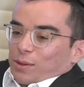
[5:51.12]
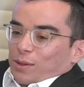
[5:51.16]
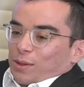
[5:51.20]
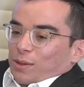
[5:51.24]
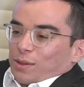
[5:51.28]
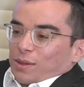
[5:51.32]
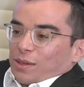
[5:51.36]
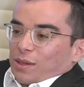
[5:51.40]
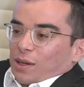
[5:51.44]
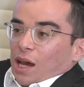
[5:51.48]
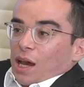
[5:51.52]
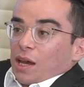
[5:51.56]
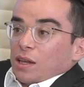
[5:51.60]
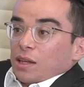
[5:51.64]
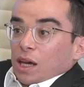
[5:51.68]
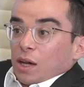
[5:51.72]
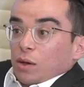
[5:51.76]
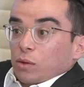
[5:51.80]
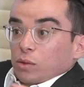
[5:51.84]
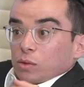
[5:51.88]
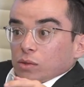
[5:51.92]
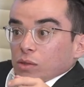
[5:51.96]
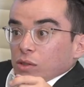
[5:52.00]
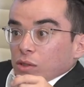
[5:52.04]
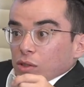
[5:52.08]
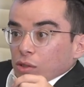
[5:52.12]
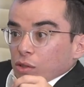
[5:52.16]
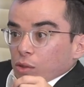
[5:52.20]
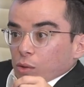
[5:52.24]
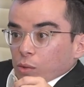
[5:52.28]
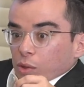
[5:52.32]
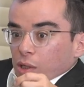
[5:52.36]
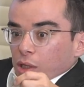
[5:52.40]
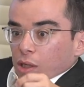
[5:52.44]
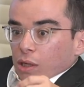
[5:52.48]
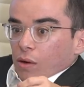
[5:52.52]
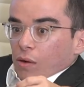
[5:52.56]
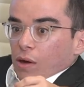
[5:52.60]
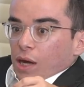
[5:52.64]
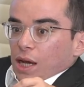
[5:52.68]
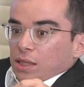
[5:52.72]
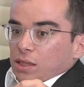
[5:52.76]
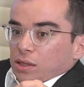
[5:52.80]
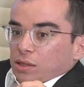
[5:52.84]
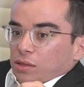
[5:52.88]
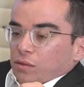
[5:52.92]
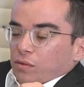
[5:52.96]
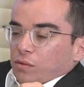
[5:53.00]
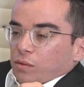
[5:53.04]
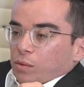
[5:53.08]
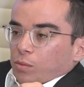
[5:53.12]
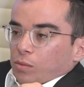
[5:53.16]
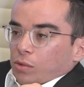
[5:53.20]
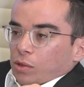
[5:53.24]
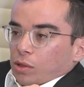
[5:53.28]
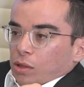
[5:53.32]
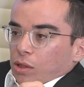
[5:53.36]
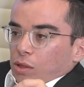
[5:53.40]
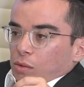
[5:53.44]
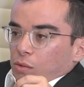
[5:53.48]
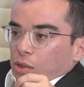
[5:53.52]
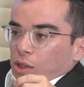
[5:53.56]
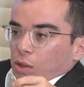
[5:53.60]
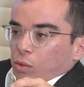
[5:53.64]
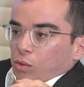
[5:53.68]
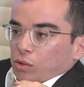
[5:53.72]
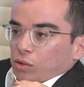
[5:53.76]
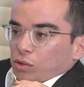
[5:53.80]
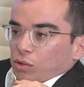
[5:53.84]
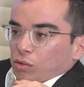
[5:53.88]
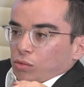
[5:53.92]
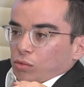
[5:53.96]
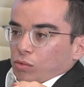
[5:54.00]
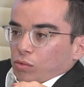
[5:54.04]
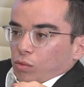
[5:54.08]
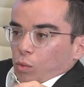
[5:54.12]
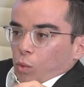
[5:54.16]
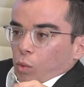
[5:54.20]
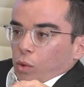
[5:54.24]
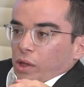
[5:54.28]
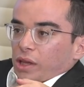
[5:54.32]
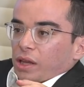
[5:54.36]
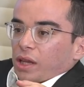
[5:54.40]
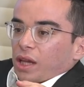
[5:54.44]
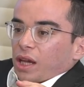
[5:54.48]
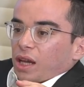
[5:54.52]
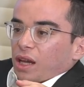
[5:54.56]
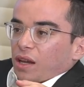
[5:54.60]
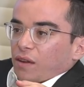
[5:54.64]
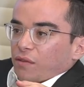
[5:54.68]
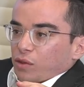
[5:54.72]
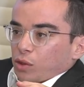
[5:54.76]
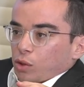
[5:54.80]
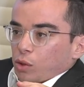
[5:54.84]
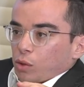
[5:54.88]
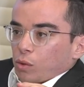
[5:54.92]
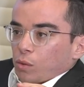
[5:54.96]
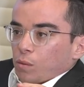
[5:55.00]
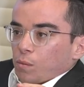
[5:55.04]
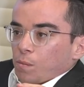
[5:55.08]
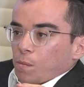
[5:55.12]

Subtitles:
know. I was literally wearing glasses from like when I was 1.5, 2.